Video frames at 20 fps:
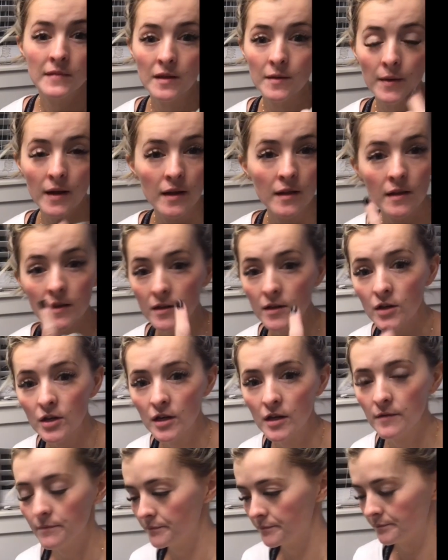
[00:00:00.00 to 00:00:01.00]
it's making this look
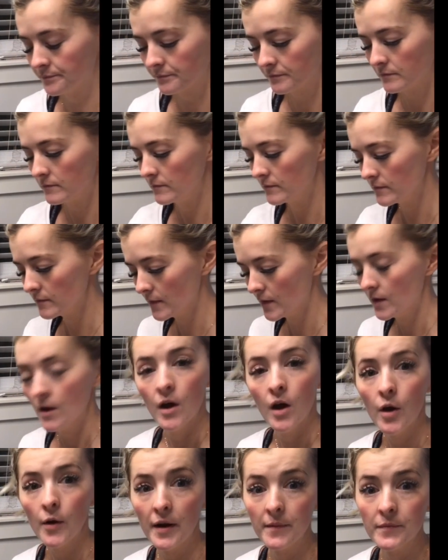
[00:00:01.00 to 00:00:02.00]
good.
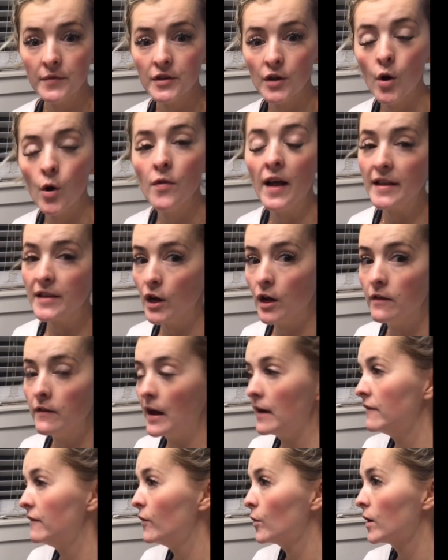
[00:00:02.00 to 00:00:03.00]
Okay, so that's all
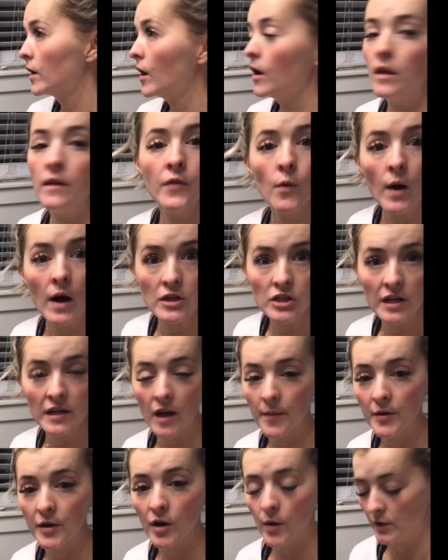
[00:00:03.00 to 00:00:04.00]
that for all of the washing. Now
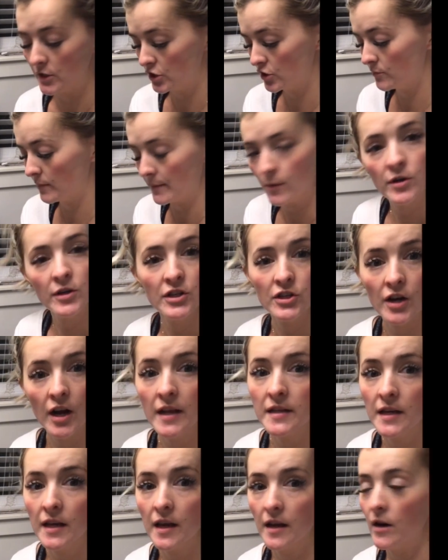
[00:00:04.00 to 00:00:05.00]
I'm going to go into my
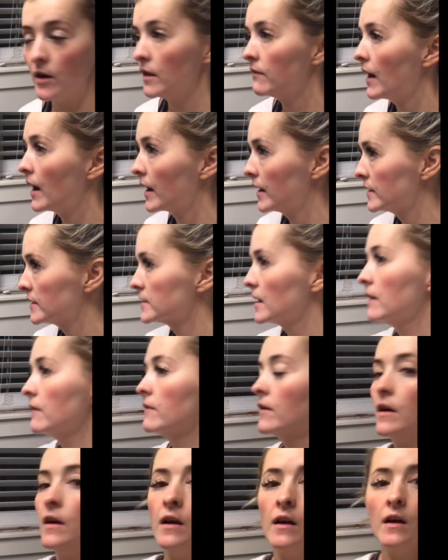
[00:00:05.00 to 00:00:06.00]
moisturizing and all of that kind of
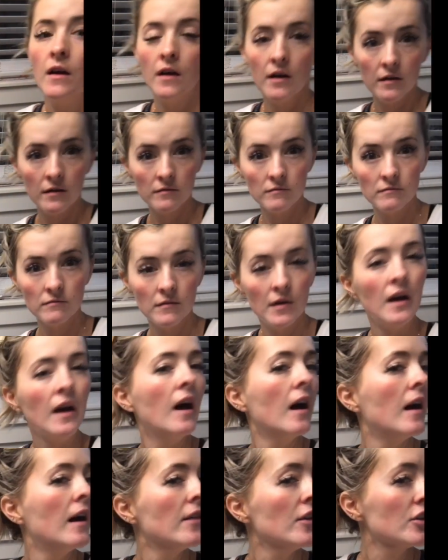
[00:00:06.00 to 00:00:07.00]

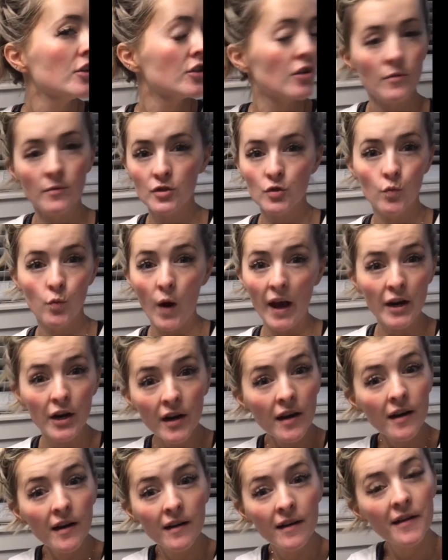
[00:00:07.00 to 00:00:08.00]
stuff. I look so much whiter
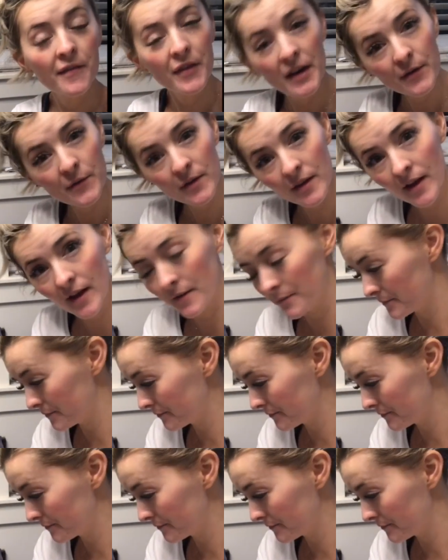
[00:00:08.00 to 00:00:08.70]
than I really know.